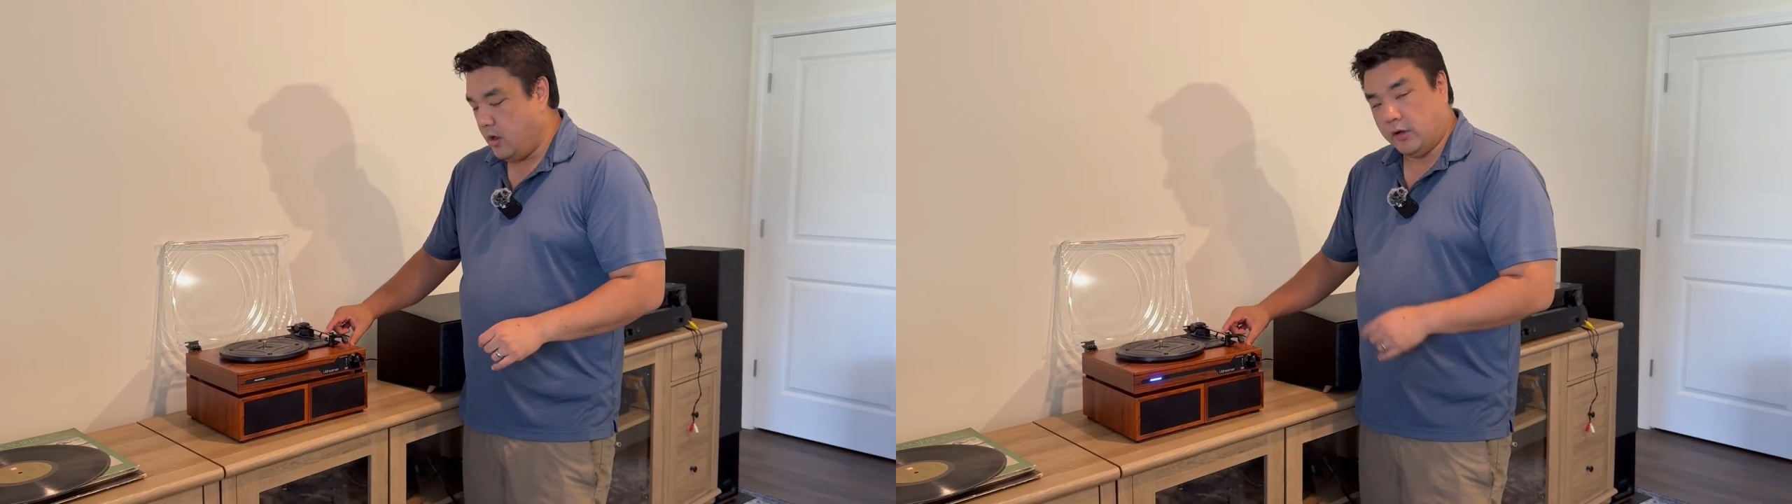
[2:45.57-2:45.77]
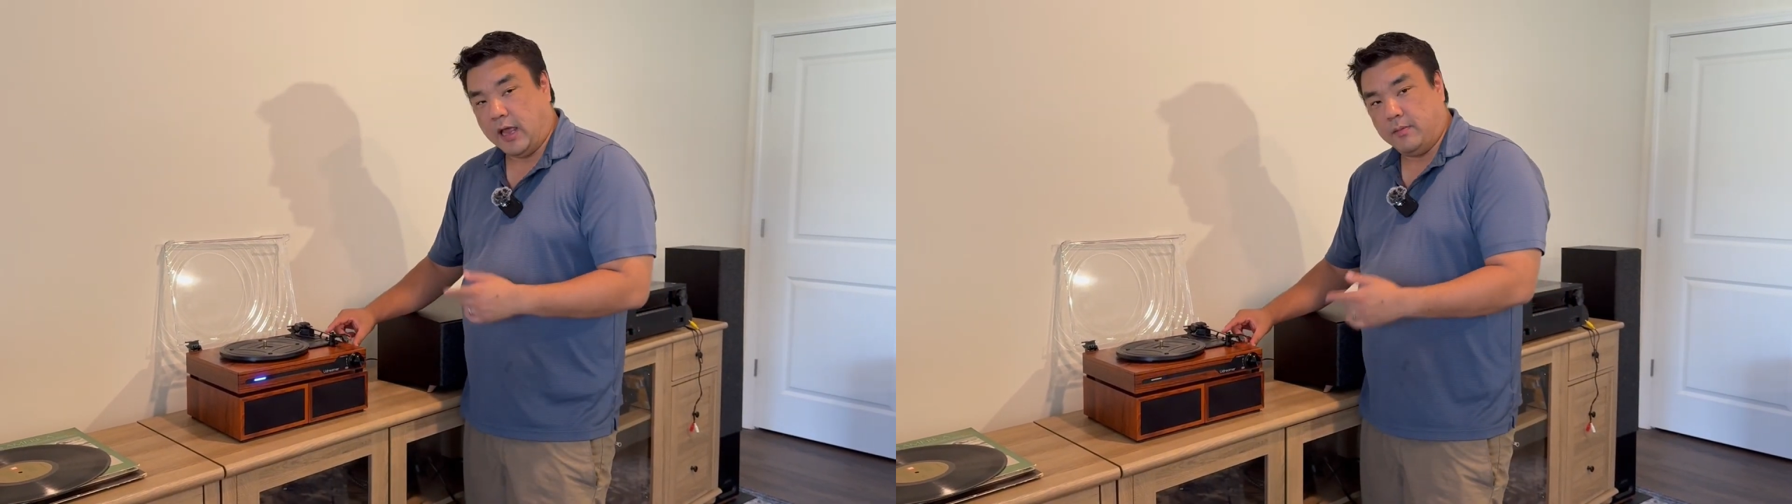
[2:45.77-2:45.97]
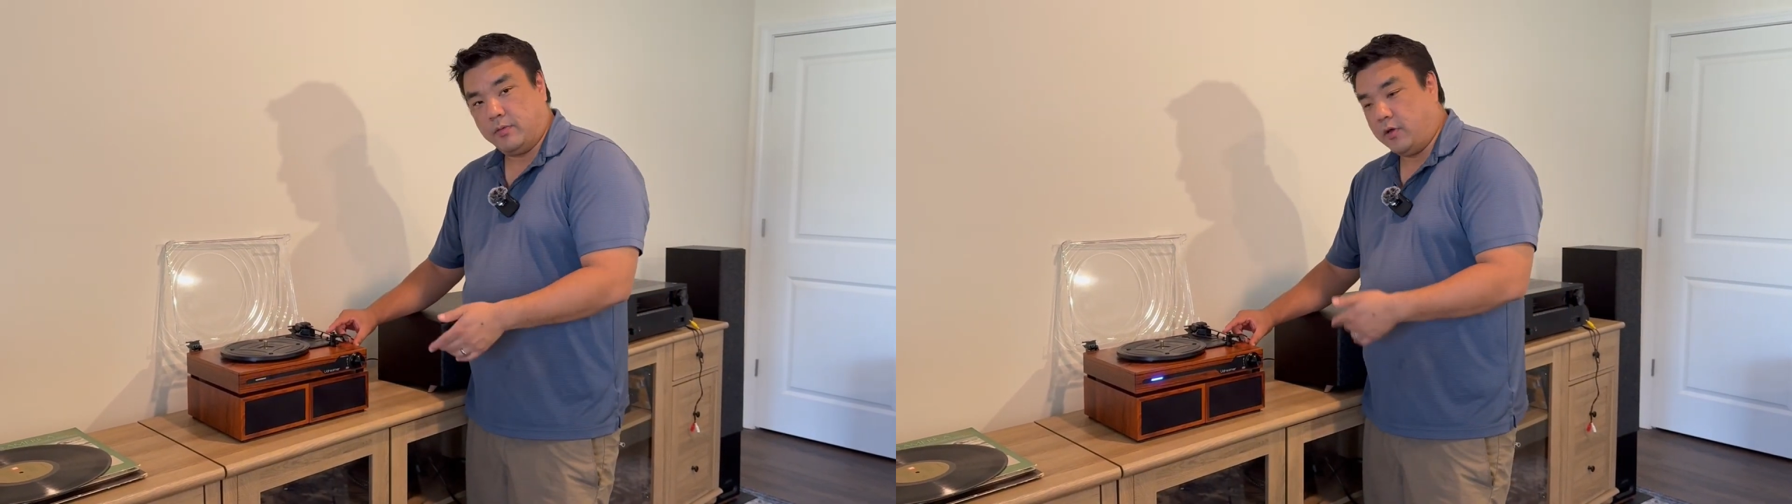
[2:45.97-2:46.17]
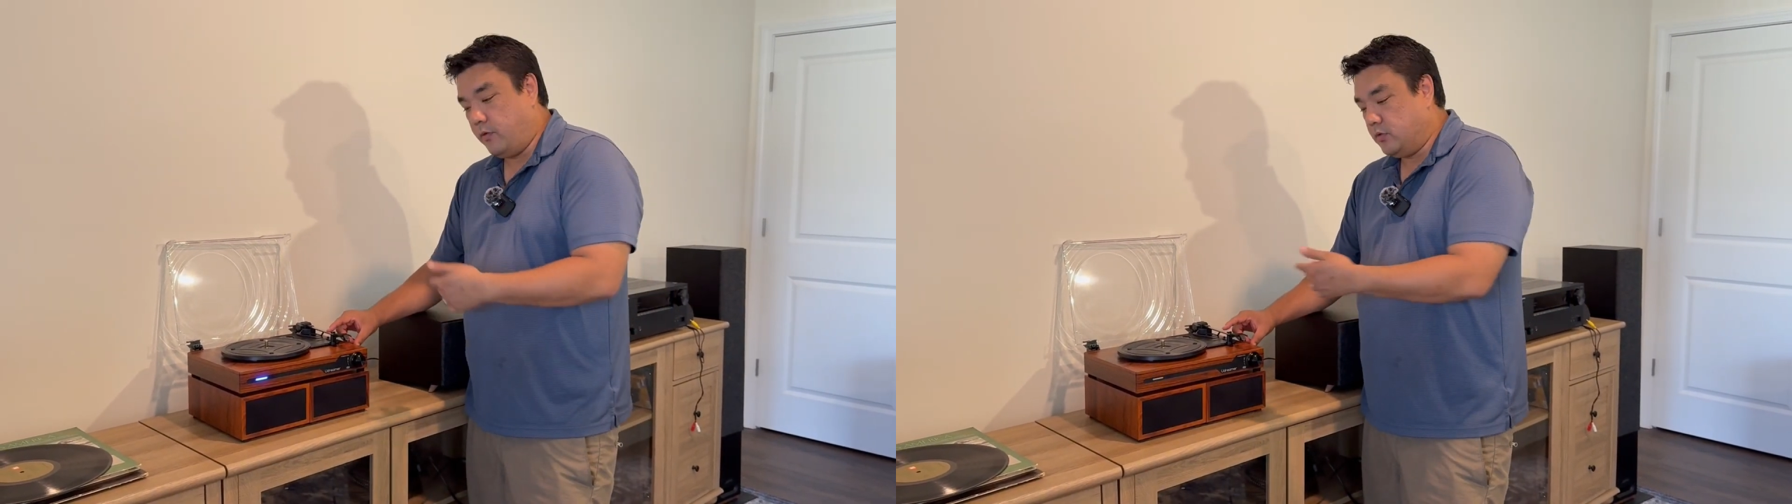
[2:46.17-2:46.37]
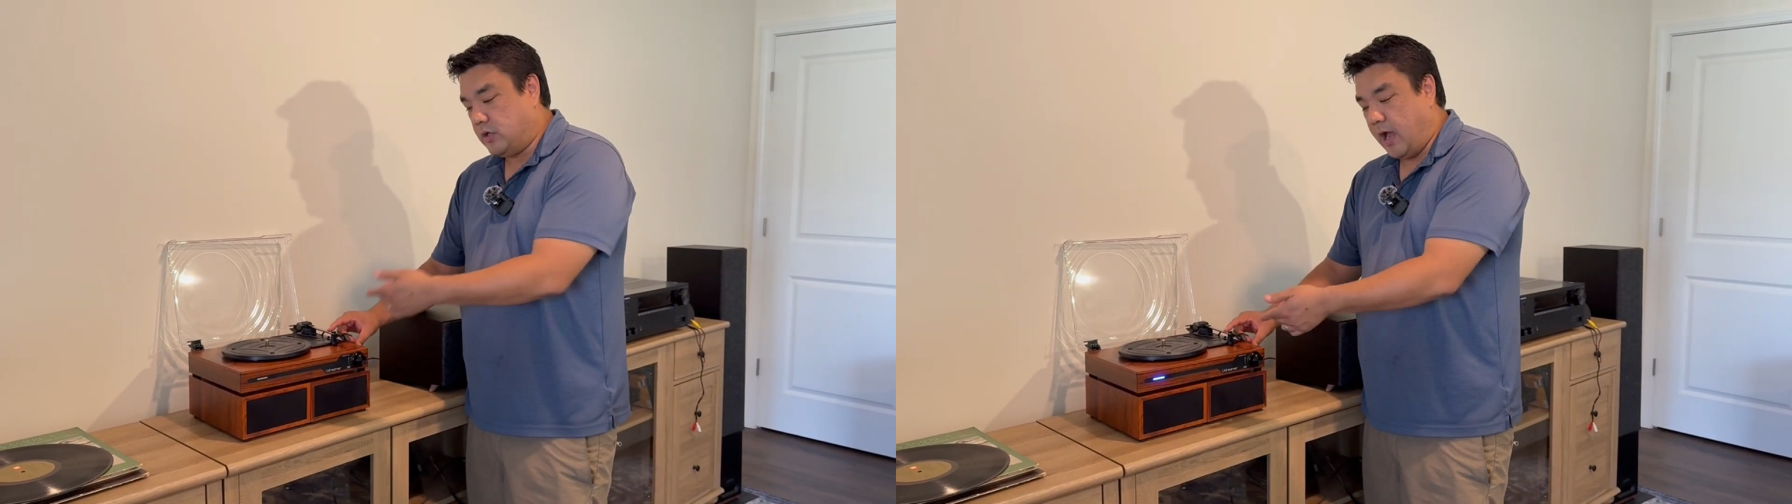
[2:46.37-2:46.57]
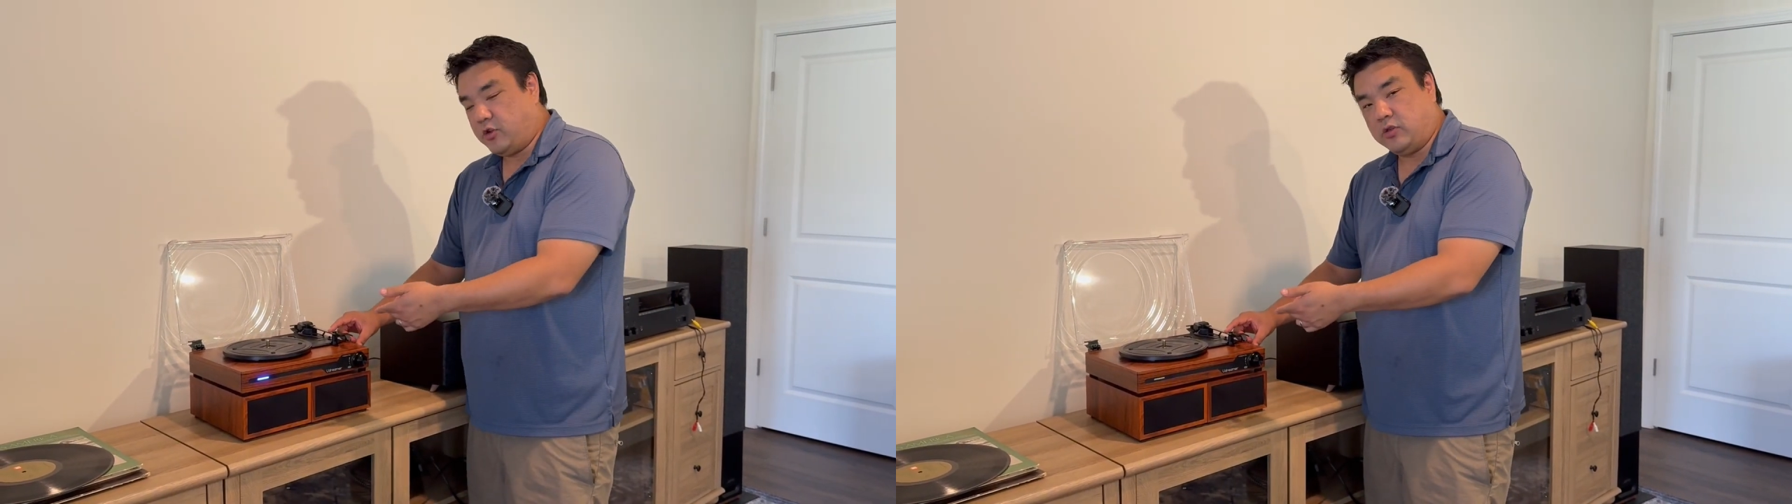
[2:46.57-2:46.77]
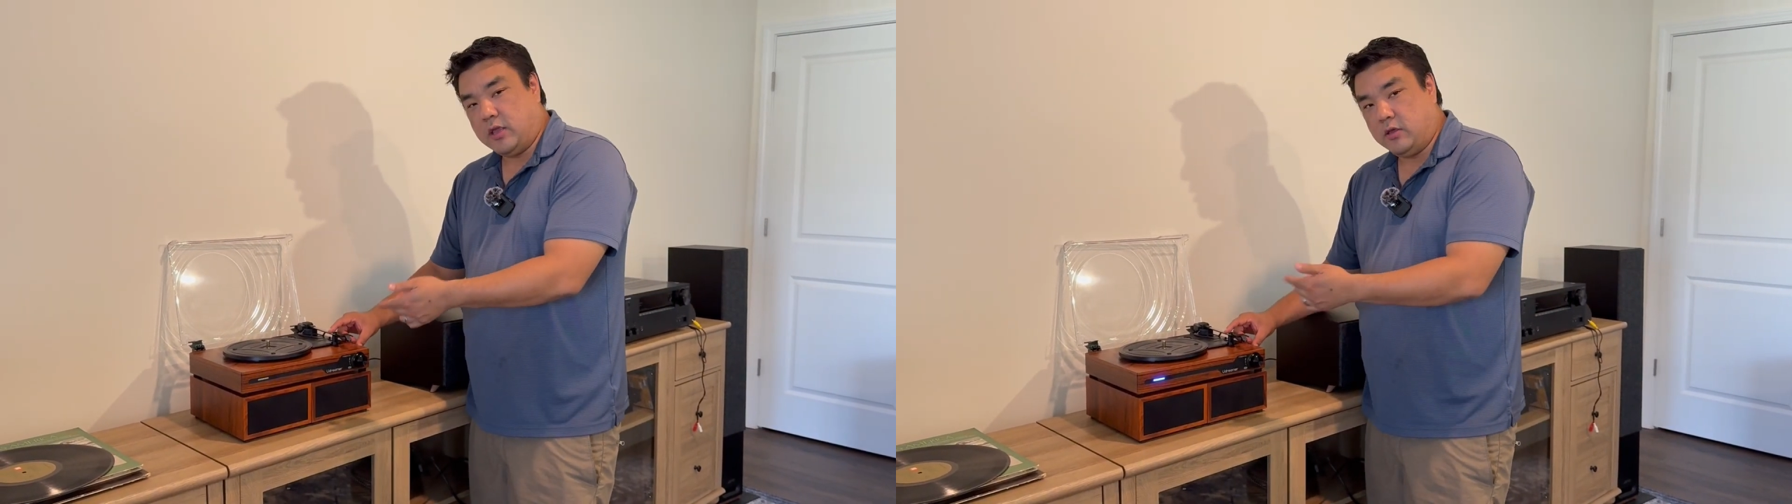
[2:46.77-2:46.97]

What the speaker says: Okay, so to actually